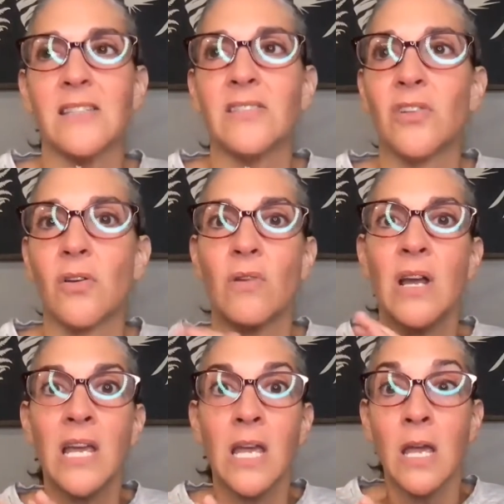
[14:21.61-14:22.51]
And so
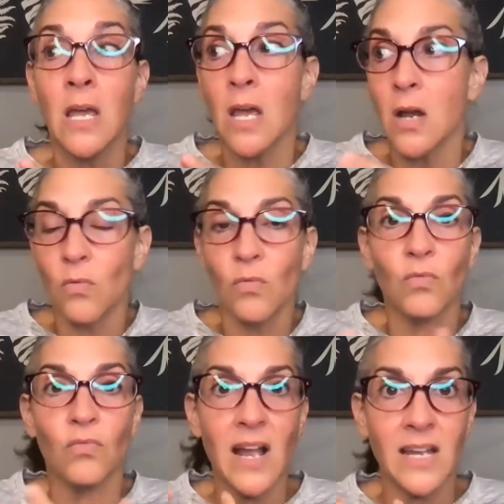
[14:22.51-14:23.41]

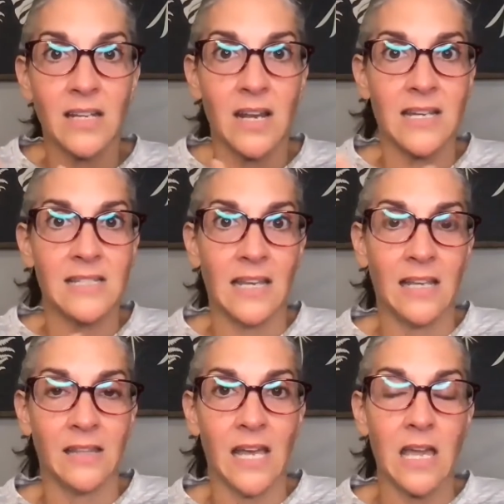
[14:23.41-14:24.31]

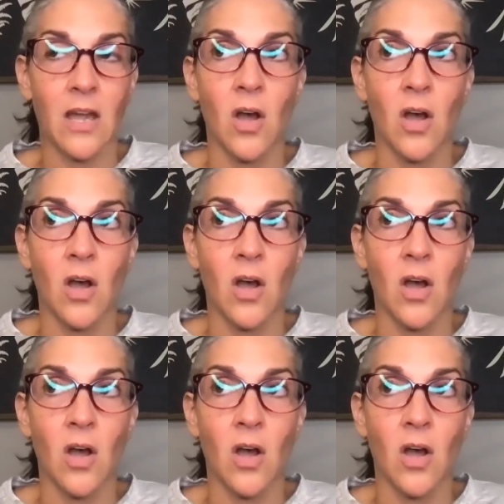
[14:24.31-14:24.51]
recognizing like,